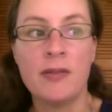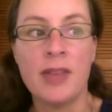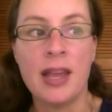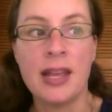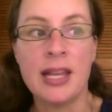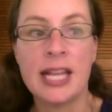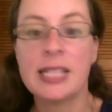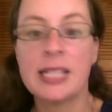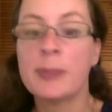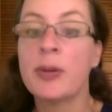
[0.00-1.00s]
They
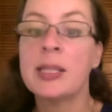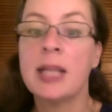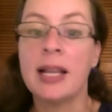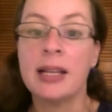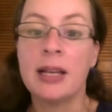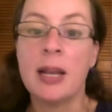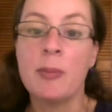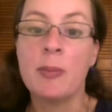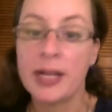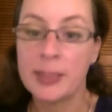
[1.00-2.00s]
express and
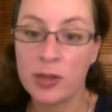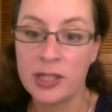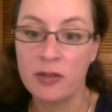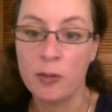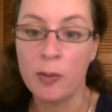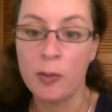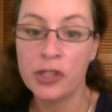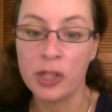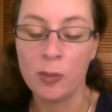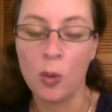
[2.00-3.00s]
embrace positive
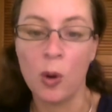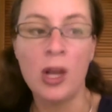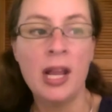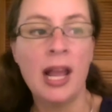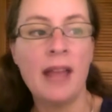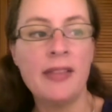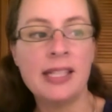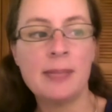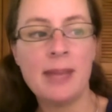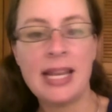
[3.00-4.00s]
emotion more. And
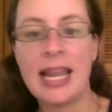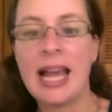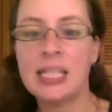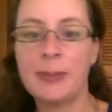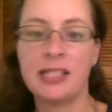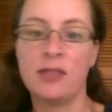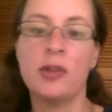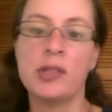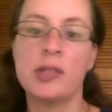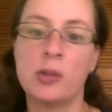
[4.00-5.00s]
there's many aspects of
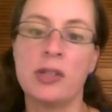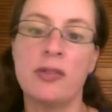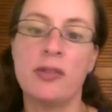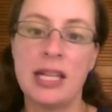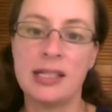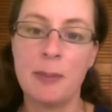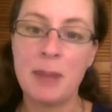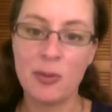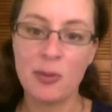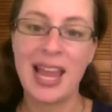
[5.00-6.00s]
those sorts of things that
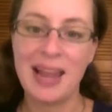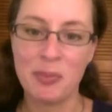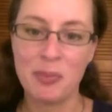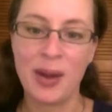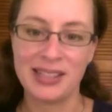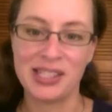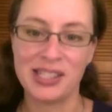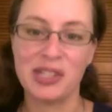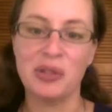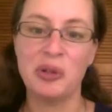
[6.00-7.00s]
people can practice
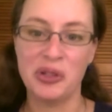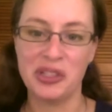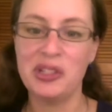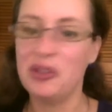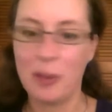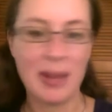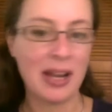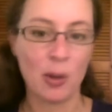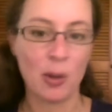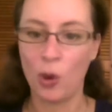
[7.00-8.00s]
and learn to do, no
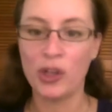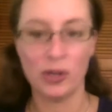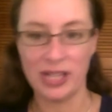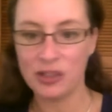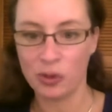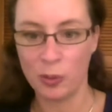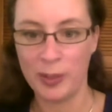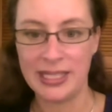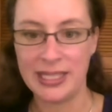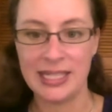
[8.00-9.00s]
matter what your natural
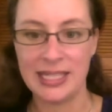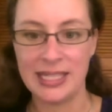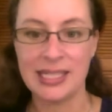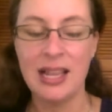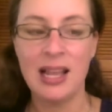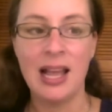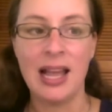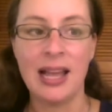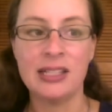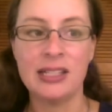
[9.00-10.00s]
bent is.
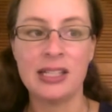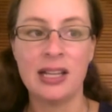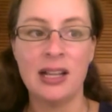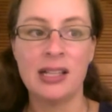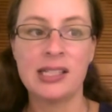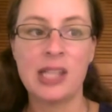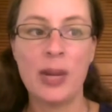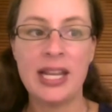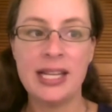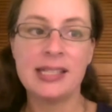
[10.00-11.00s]
And so
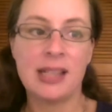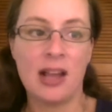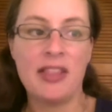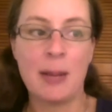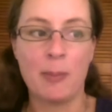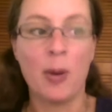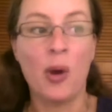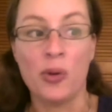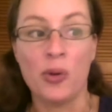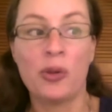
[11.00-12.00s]
it is, I think,
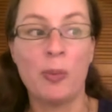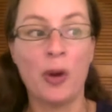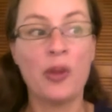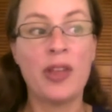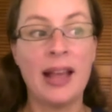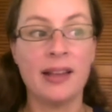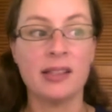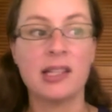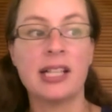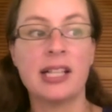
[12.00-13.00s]
both
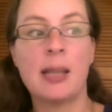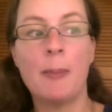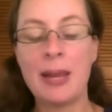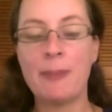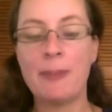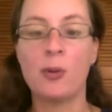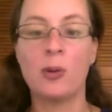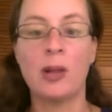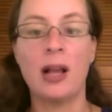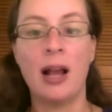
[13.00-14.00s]
and. Like, some
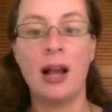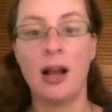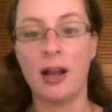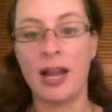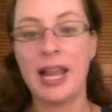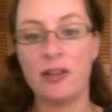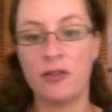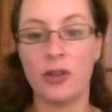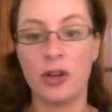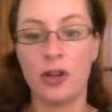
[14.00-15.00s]
people are ahead
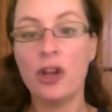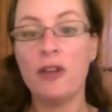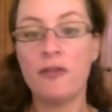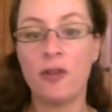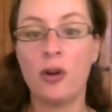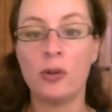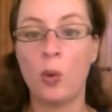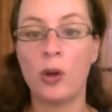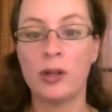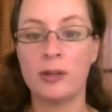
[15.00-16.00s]
of the curve on
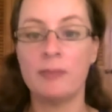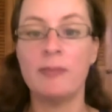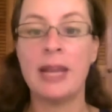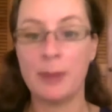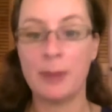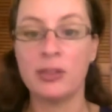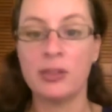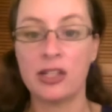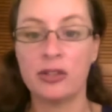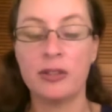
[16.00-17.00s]
what makes people
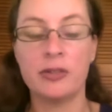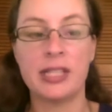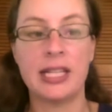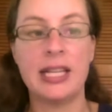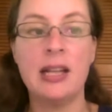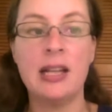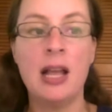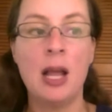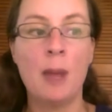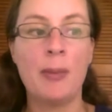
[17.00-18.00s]
naturally resilient,
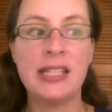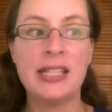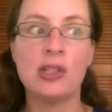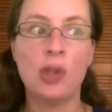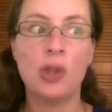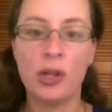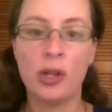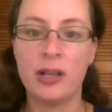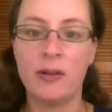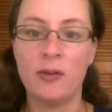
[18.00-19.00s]
but there's a
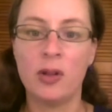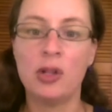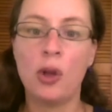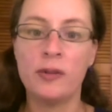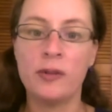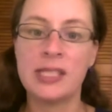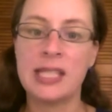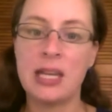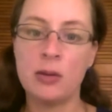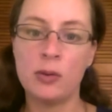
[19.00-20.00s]
lot of
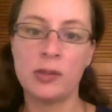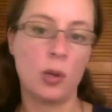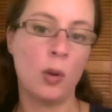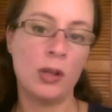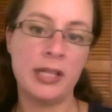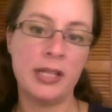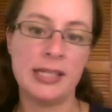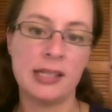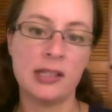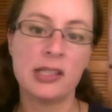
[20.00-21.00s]
skills and
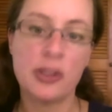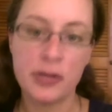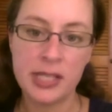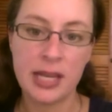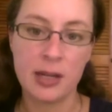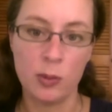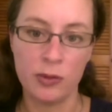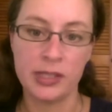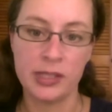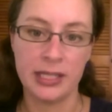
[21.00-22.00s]
qualities associated with
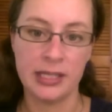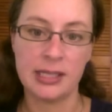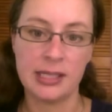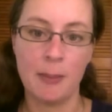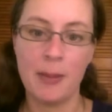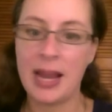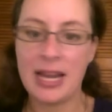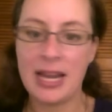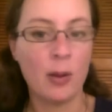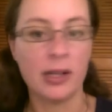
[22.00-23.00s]
resilience that
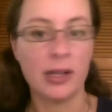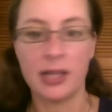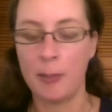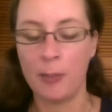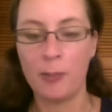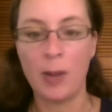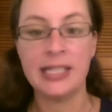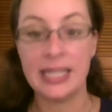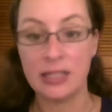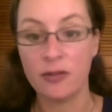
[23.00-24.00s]
anyone can
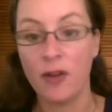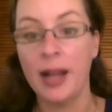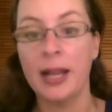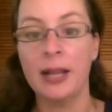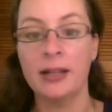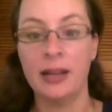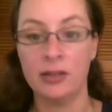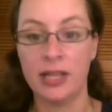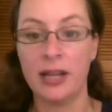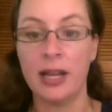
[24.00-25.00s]
identify and
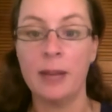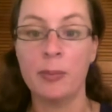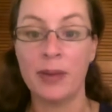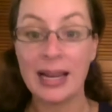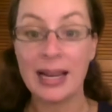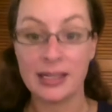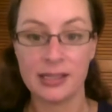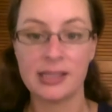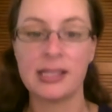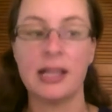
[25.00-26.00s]
nail down and
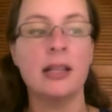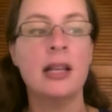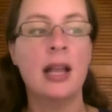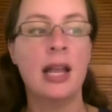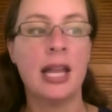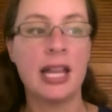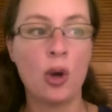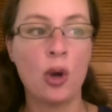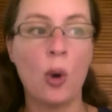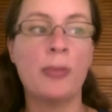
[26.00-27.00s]
practice. And
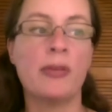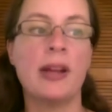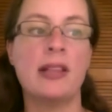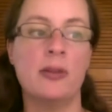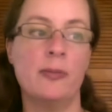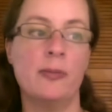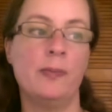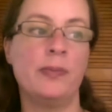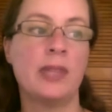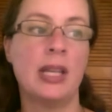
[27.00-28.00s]
incorporate
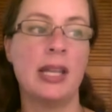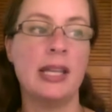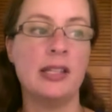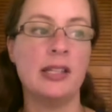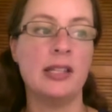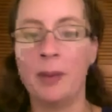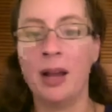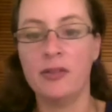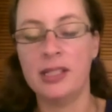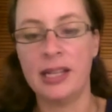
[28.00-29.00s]
them into part
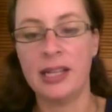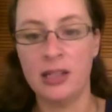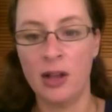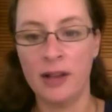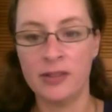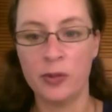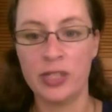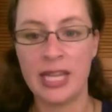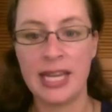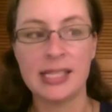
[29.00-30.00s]
of their daily lives and
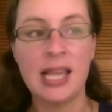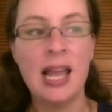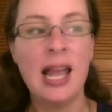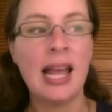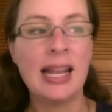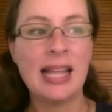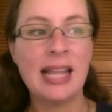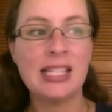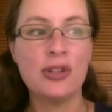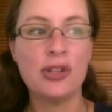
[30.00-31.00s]
routines. And
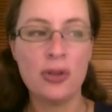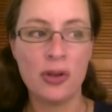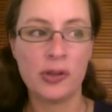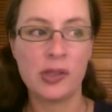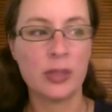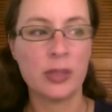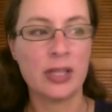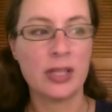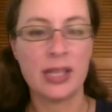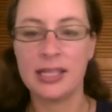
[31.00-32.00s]
as you do those sorts
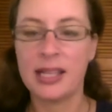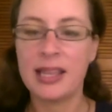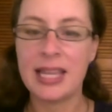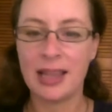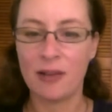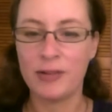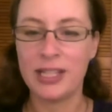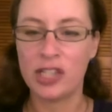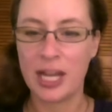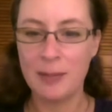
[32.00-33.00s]
of things, I think that
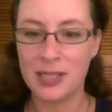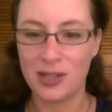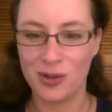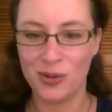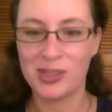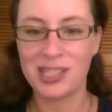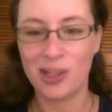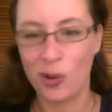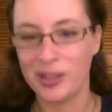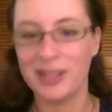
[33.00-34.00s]
reshapes you
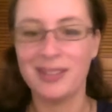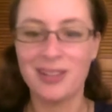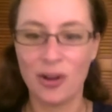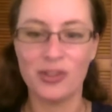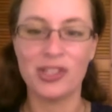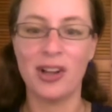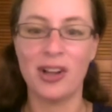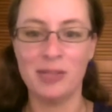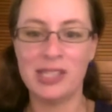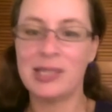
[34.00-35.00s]
slowly over
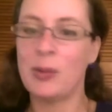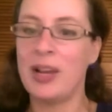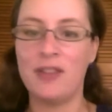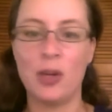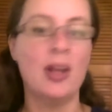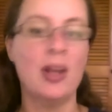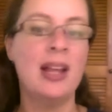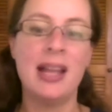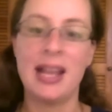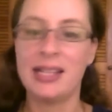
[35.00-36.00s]
time. Just the way if you
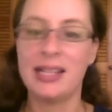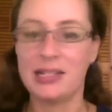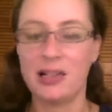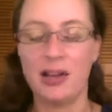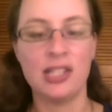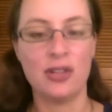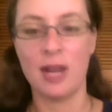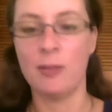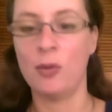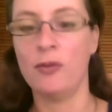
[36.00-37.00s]
exercise, you
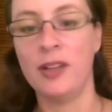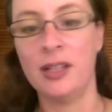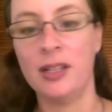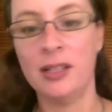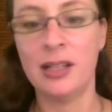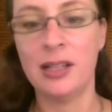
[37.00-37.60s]
get more fit.